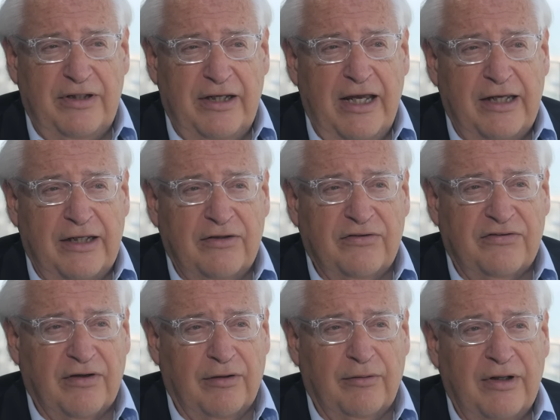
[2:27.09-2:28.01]
And
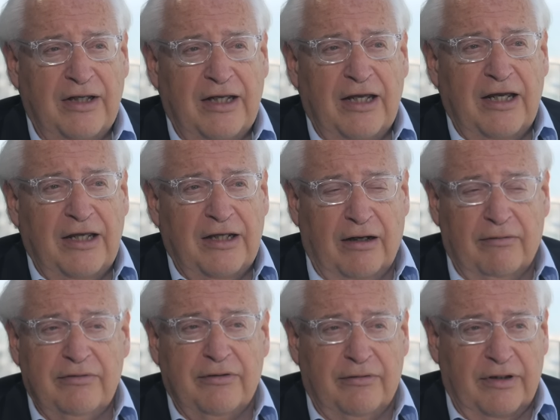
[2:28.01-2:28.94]
so, you
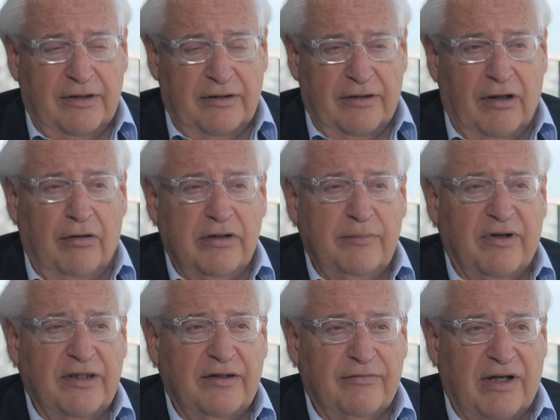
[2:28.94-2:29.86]
know, during the holy
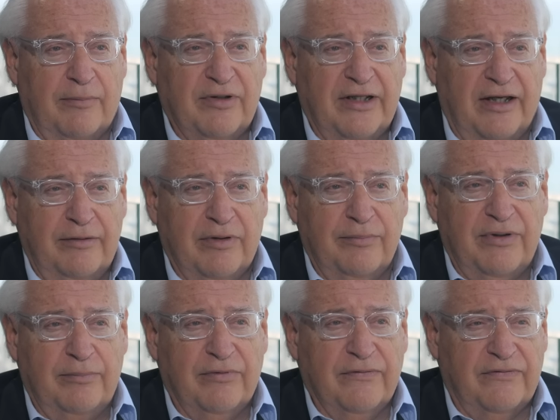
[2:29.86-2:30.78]
month of Ramadan, when
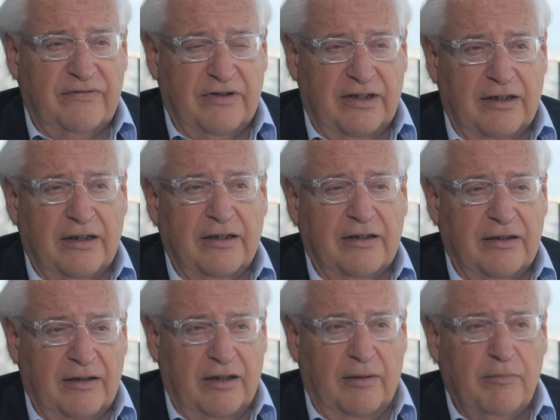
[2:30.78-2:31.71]
people's
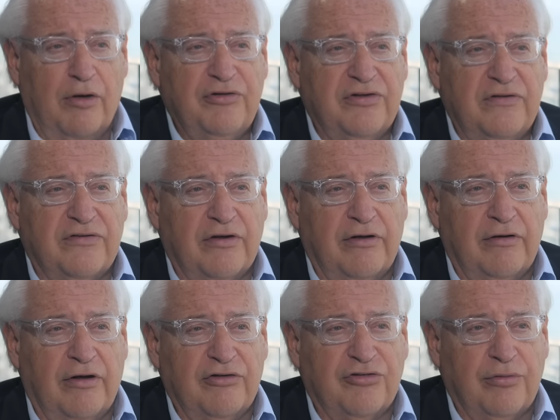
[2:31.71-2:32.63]
emotions
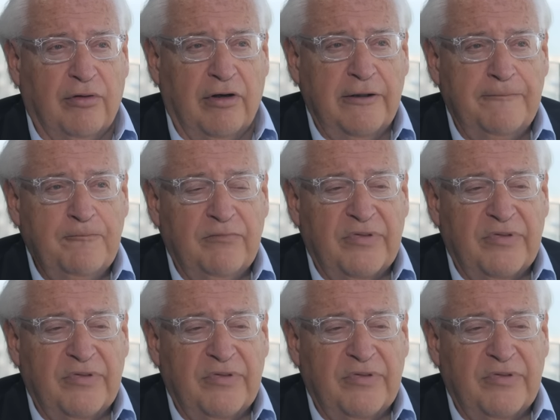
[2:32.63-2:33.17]
are strong,